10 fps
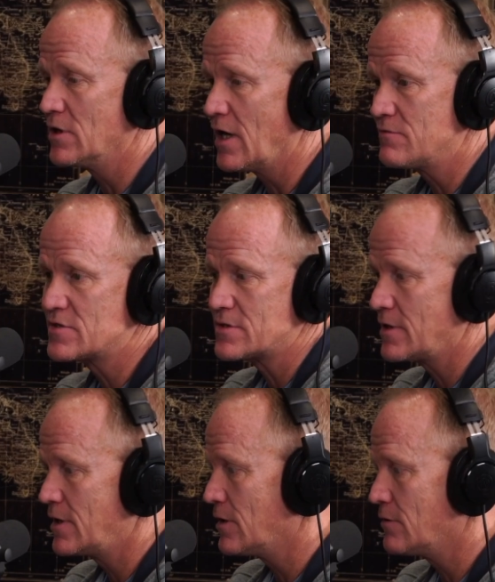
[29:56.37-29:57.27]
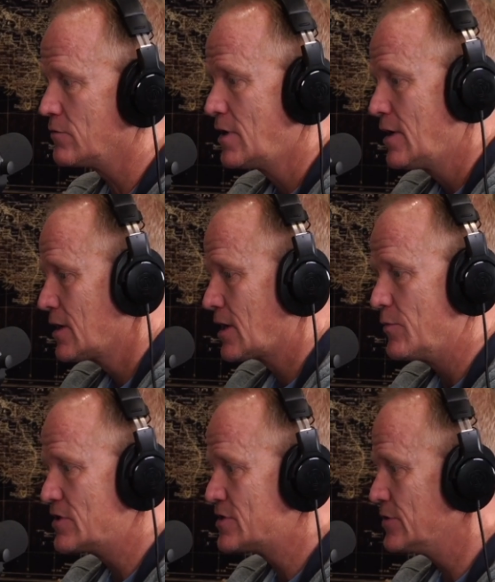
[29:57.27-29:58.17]
loves,
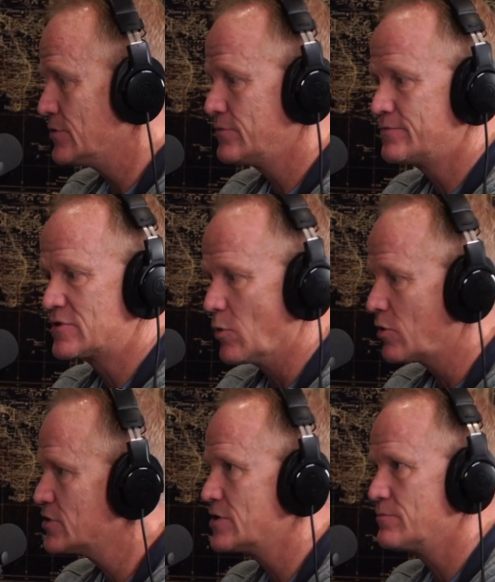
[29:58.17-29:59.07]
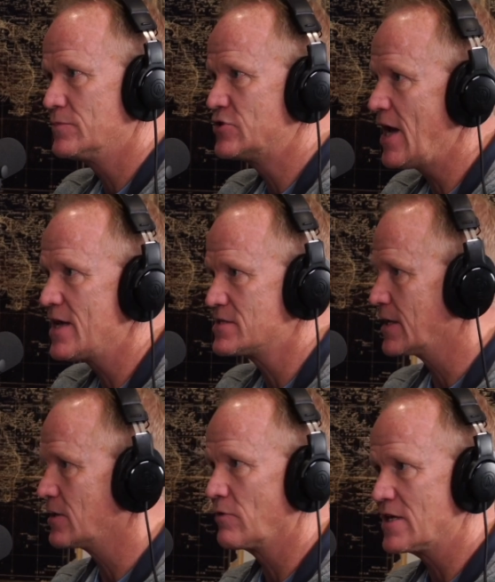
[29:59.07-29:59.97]
coming to Smoking Jazz and
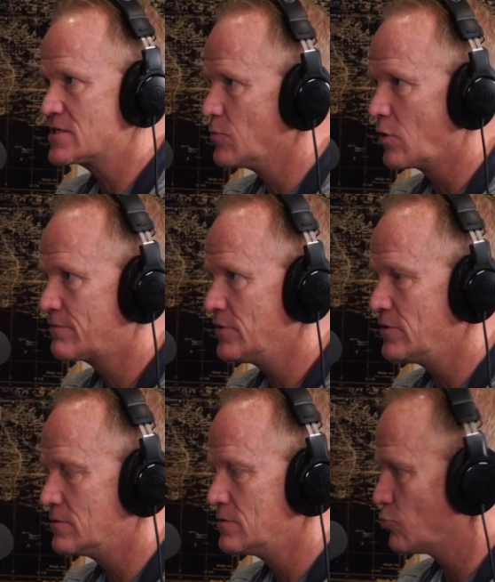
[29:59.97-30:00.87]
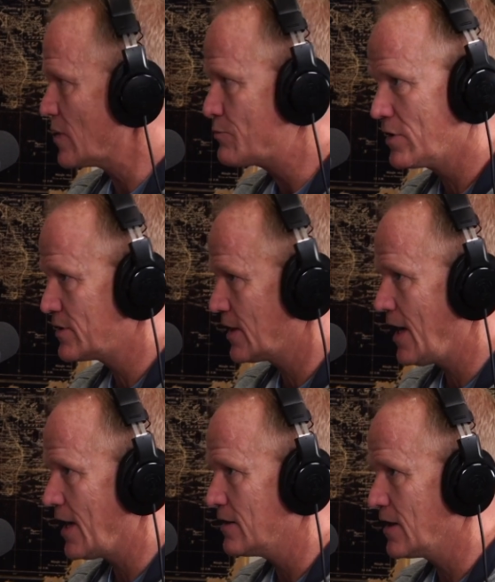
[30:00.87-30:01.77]
getting great smoked food, we put that
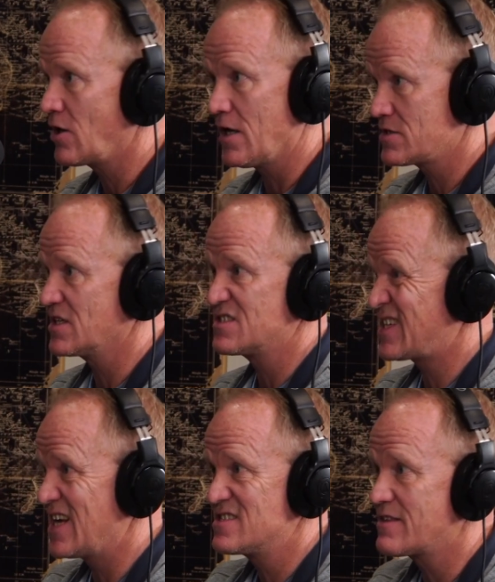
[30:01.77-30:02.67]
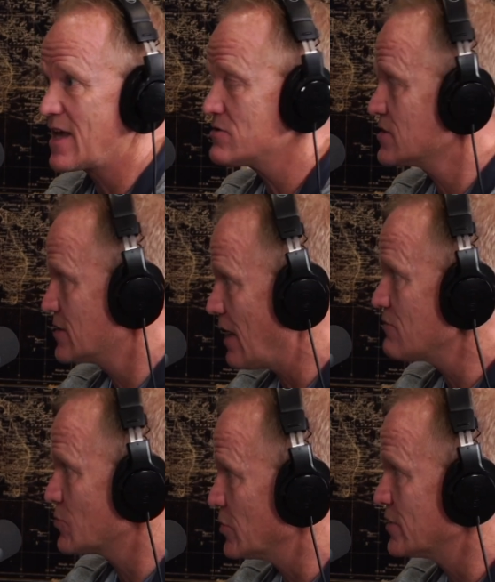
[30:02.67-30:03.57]
on. It costs us tens of thousands of
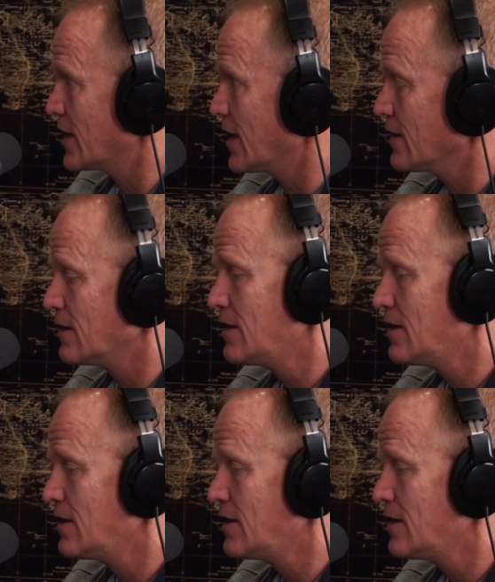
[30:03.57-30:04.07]
dollars to put that on.